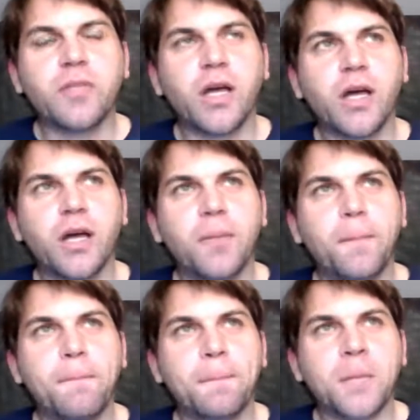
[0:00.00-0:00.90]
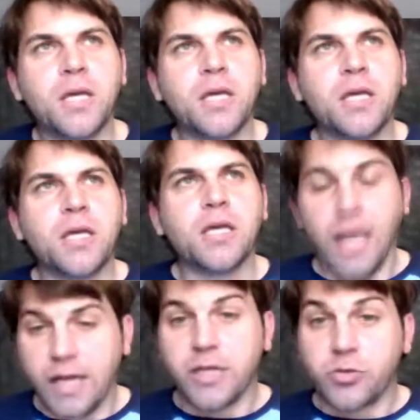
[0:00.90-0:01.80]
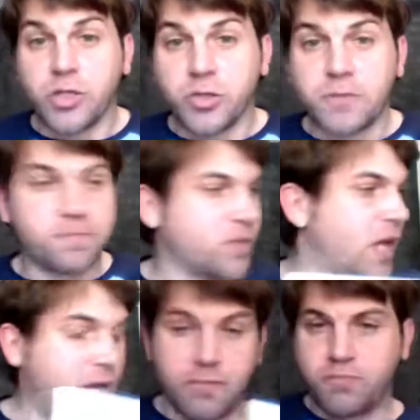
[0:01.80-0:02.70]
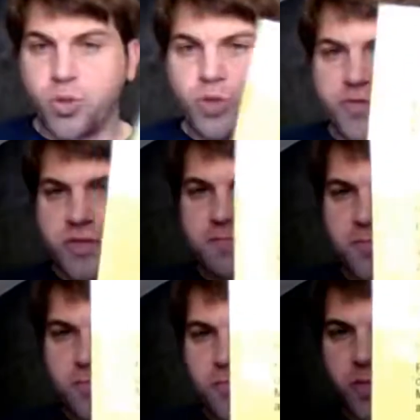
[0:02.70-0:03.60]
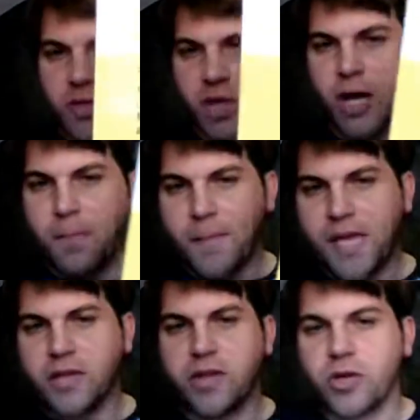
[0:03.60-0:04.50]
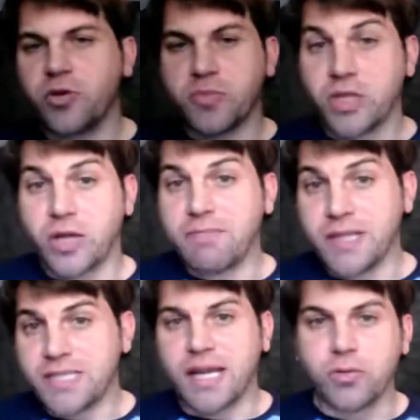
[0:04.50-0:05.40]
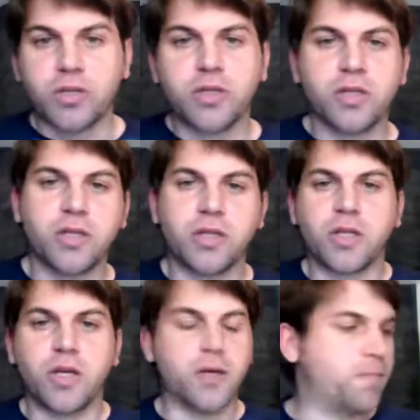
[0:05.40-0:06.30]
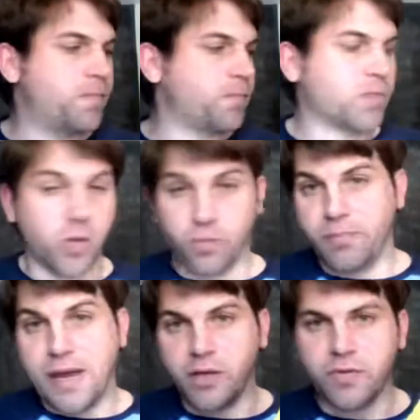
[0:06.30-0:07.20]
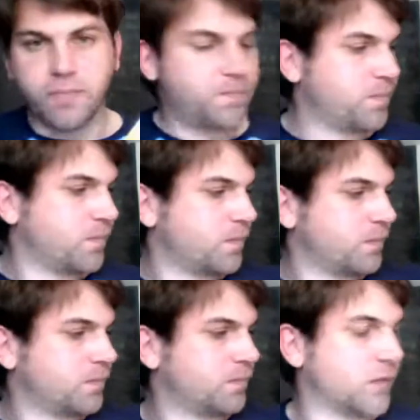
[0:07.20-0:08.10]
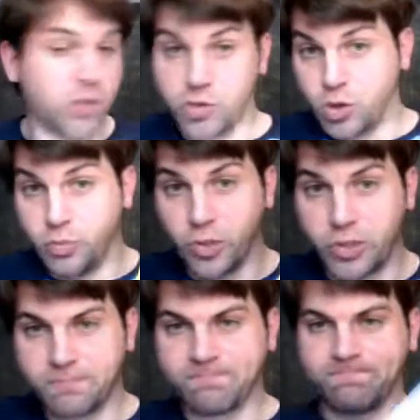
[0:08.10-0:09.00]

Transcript: Um, yeah, it's really good, and it proves the kind of main theorems that I missed out, um, or many of them. So it's a good book.